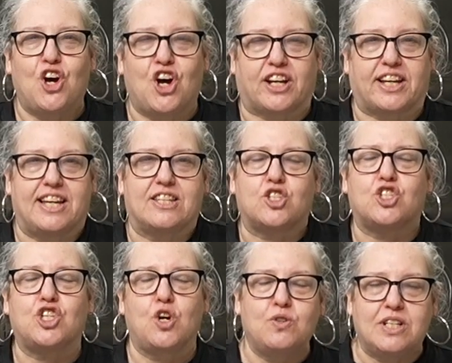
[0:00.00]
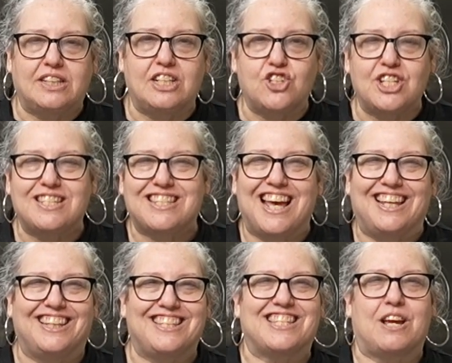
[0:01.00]
hook. It's so delicious.
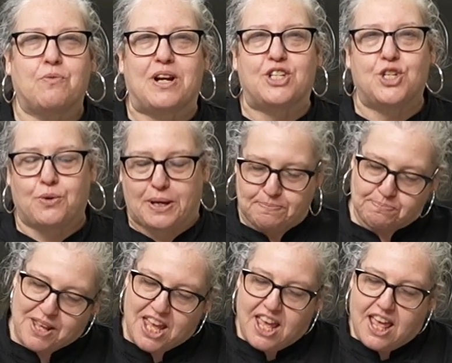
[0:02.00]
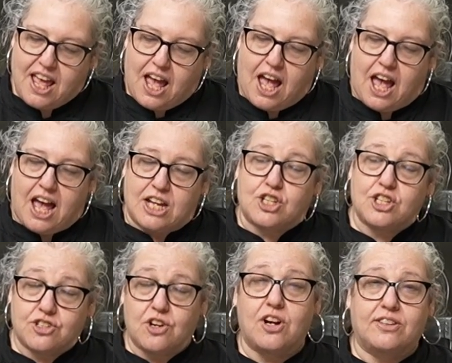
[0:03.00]
Let's get right to it.
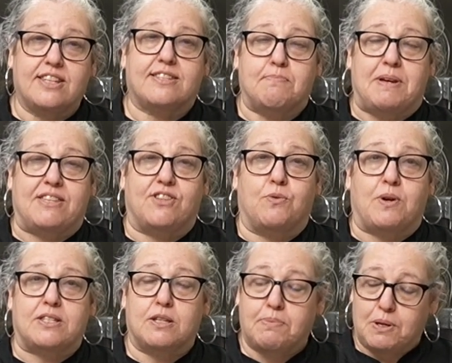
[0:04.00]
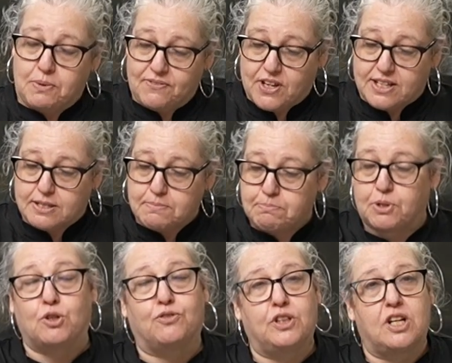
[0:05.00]
To start this amazing recipe, we've got some
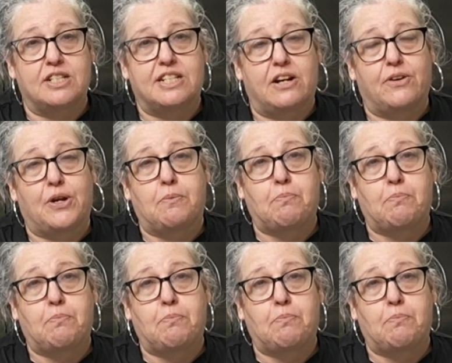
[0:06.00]
beautiful Ontario